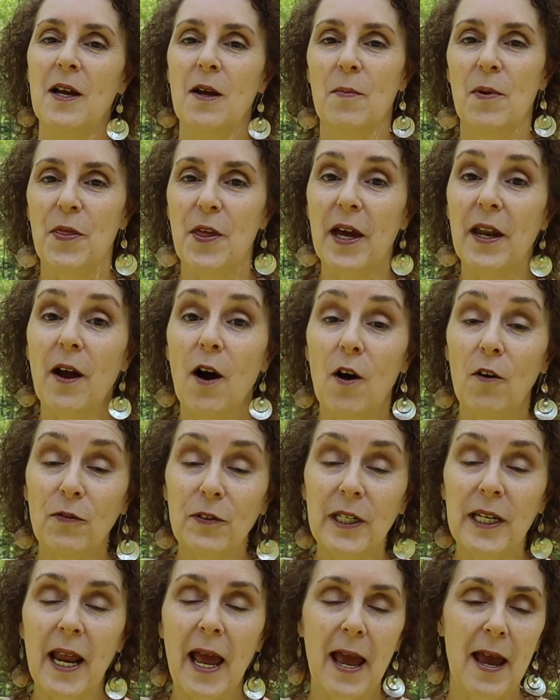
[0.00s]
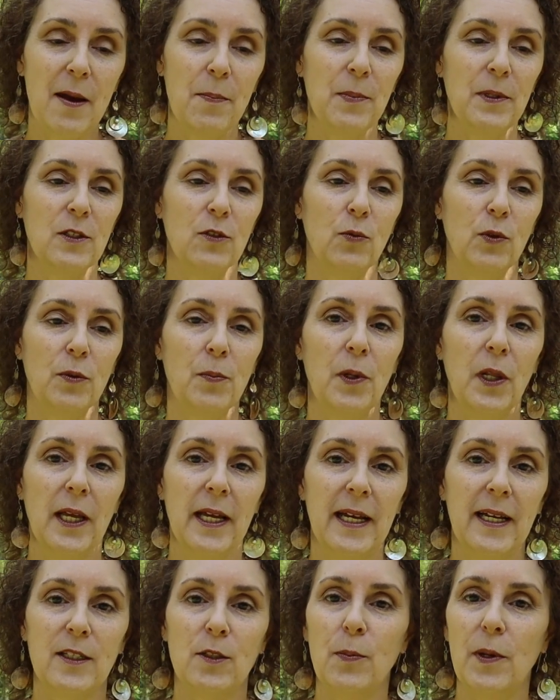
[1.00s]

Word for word: But that often happens with plants.